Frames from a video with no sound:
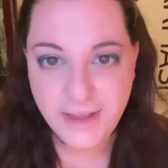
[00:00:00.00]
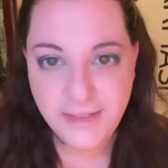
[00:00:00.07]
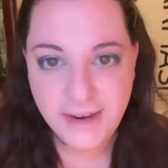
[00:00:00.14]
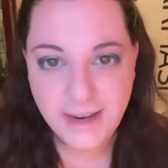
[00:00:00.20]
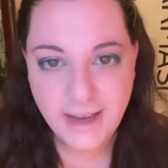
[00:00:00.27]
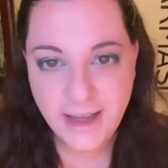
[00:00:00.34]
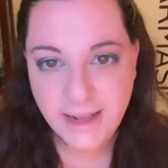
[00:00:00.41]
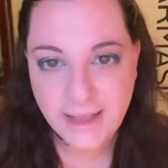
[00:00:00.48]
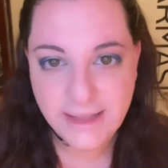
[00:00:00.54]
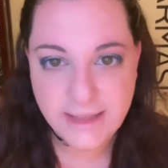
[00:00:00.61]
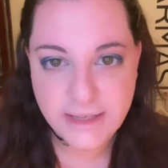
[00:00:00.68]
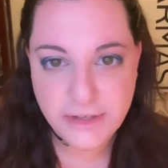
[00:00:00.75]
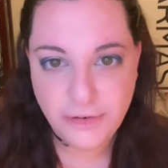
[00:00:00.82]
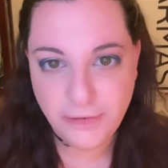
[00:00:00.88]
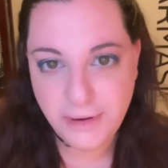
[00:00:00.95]
that I got like
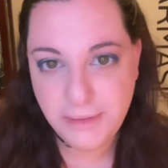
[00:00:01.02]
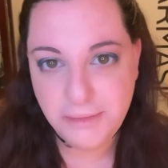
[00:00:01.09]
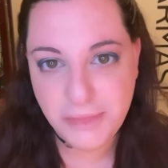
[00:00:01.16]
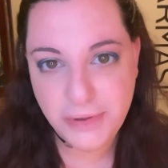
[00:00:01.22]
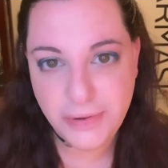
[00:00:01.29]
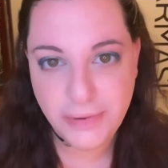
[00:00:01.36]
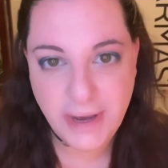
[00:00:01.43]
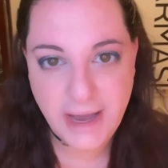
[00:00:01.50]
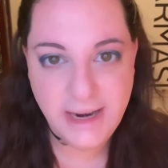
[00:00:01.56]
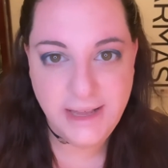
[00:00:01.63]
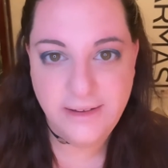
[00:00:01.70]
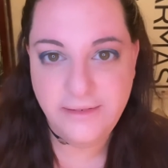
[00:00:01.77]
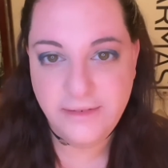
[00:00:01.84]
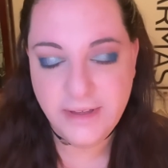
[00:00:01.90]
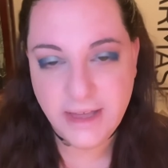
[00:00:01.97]
this green blue kind
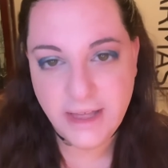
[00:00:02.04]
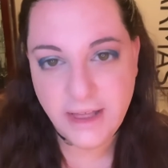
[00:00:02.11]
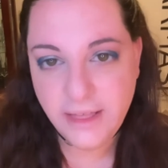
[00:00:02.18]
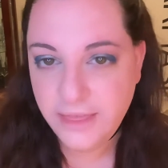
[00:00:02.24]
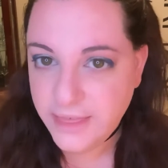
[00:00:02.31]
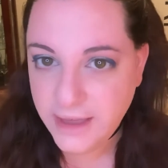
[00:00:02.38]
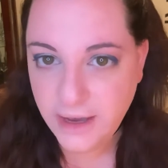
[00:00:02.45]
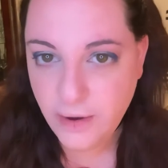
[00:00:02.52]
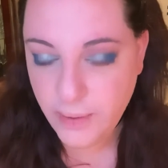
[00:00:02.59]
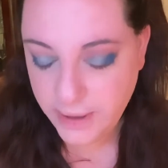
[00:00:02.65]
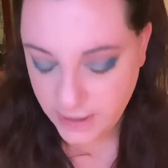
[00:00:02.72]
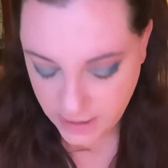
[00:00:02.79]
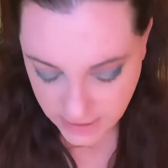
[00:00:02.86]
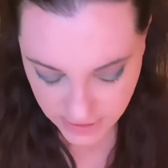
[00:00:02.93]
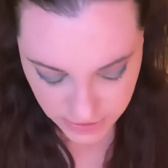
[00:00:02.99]
of thing going
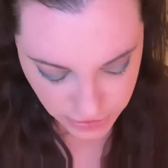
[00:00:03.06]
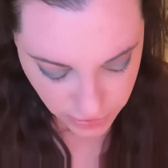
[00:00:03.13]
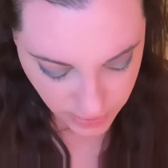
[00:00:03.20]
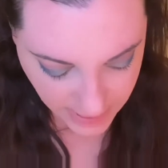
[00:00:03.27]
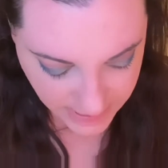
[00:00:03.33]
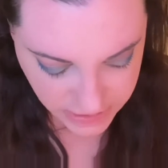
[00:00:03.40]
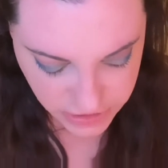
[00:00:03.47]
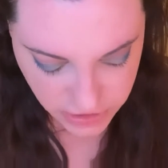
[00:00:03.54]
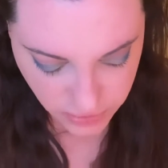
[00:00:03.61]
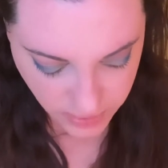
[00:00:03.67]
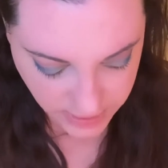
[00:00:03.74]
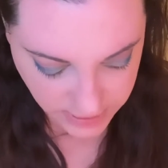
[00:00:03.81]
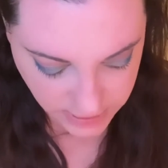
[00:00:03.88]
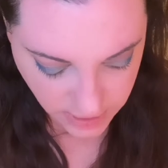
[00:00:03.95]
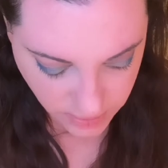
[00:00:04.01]
on, I do actually
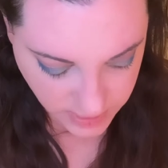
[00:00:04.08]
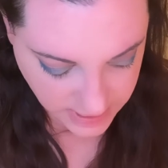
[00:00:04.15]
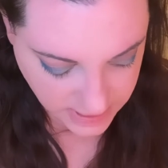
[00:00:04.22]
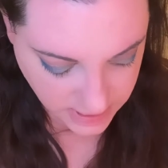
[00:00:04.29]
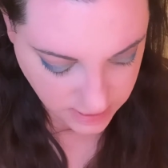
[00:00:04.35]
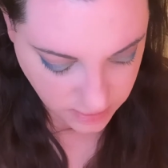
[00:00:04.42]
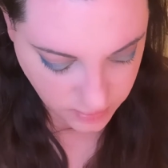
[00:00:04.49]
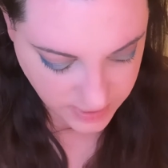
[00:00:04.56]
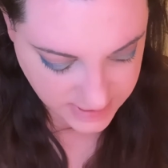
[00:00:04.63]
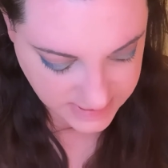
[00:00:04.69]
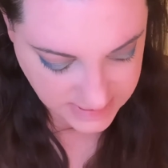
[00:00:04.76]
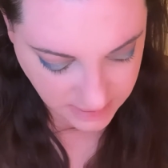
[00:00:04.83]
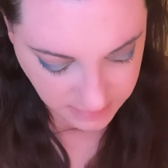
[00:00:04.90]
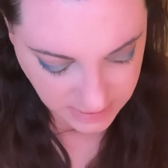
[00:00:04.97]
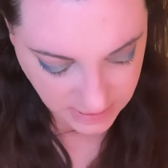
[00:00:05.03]
want to go in with
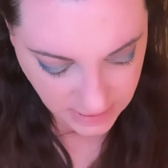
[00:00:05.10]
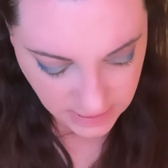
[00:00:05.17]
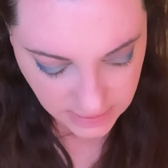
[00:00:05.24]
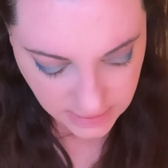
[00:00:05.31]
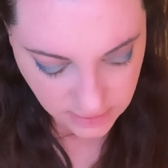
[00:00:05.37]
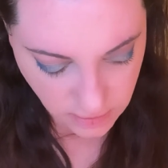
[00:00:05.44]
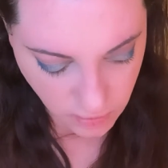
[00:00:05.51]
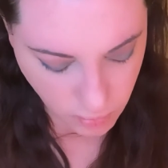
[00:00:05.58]
something a little